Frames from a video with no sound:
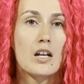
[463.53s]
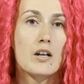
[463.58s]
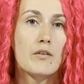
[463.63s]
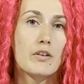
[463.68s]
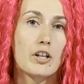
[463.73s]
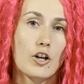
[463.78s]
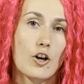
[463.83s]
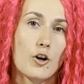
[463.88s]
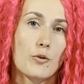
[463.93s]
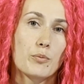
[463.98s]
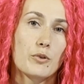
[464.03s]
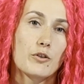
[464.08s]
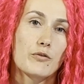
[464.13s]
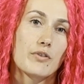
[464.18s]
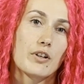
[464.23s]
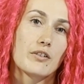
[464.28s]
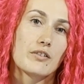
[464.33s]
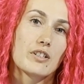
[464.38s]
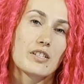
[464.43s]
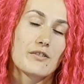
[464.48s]
We hope you
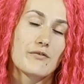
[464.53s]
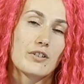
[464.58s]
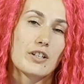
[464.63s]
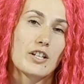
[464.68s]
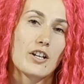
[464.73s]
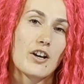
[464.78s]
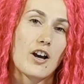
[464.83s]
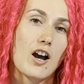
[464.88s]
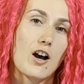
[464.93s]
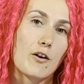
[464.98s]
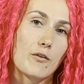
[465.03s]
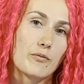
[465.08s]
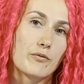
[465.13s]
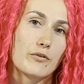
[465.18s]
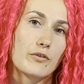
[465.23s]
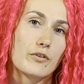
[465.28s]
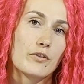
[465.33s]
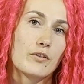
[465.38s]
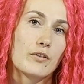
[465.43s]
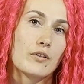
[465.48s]
found this video
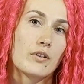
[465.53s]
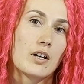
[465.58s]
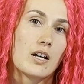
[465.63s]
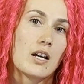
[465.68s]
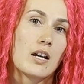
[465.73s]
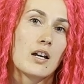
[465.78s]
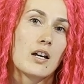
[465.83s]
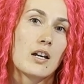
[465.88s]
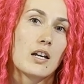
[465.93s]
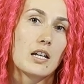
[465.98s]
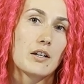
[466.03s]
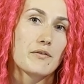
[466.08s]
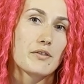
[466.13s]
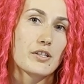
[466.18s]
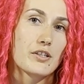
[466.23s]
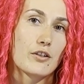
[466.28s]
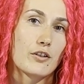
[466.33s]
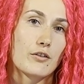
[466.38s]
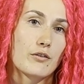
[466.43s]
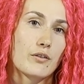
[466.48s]
helpful. If
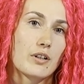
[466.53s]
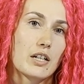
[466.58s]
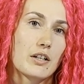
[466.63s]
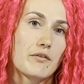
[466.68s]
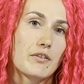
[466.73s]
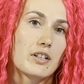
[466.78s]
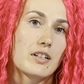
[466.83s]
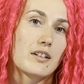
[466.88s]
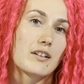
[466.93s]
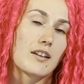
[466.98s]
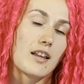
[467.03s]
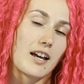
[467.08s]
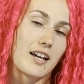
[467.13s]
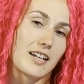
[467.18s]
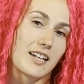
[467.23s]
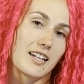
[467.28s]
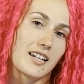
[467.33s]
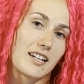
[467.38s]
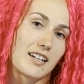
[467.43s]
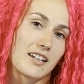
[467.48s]
so, give it a
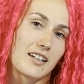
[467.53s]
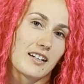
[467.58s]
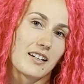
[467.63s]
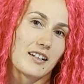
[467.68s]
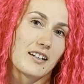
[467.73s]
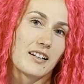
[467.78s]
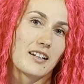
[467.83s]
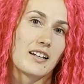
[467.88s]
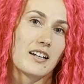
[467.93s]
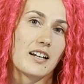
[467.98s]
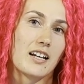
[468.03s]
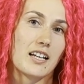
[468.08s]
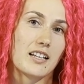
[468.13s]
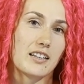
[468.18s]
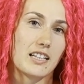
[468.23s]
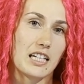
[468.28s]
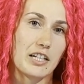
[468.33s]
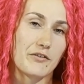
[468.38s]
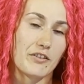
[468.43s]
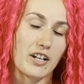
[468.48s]
like
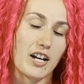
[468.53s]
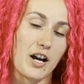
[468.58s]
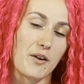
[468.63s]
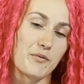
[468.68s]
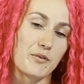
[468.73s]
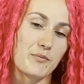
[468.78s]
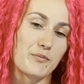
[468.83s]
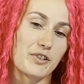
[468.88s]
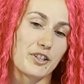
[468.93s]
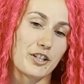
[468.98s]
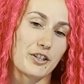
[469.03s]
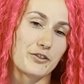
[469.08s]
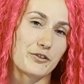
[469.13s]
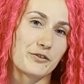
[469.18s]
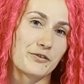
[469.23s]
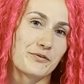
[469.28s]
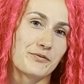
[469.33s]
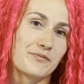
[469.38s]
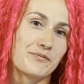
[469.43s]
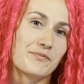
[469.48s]
and leave a comment below.
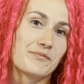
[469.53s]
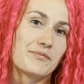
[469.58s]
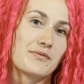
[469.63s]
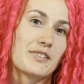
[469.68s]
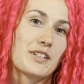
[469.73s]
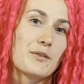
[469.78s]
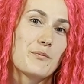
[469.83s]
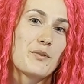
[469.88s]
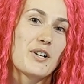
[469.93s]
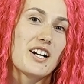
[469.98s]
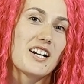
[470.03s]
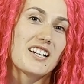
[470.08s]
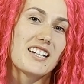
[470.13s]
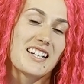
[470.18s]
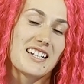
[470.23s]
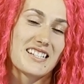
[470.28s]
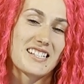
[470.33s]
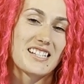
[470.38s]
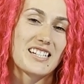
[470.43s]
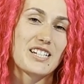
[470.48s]
Bye
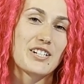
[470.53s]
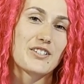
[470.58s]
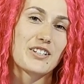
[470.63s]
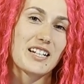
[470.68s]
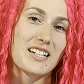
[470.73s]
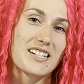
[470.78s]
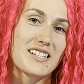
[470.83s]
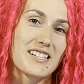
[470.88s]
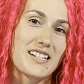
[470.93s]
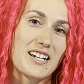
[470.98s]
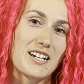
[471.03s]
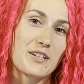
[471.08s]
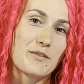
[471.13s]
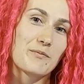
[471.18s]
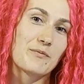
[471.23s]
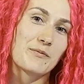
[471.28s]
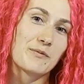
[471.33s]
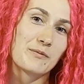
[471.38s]
and see you next time!